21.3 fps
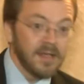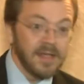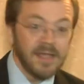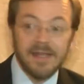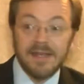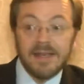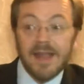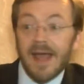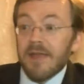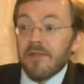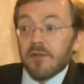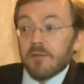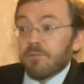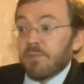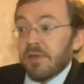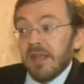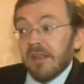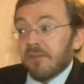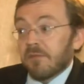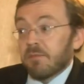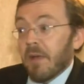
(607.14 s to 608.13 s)
It neither
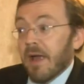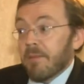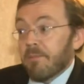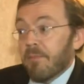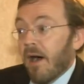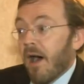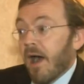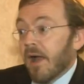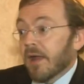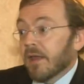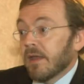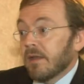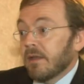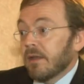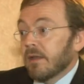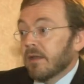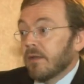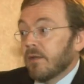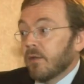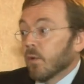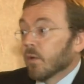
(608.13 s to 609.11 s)
picks my pocket
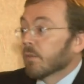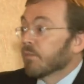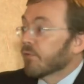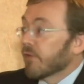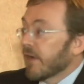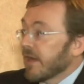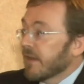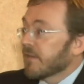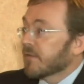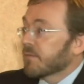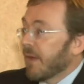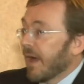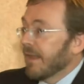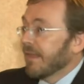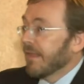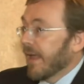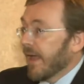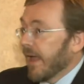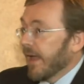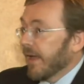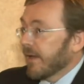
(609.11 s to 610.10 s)
nor breaks my
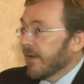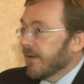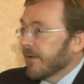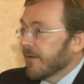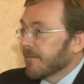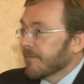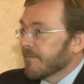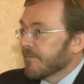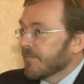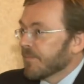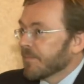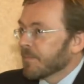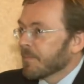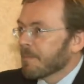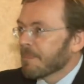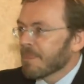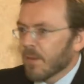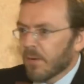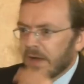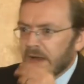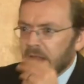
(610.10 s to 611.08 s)
leg.
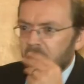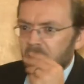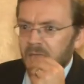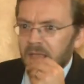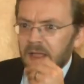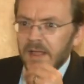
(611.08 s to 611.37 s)
Right?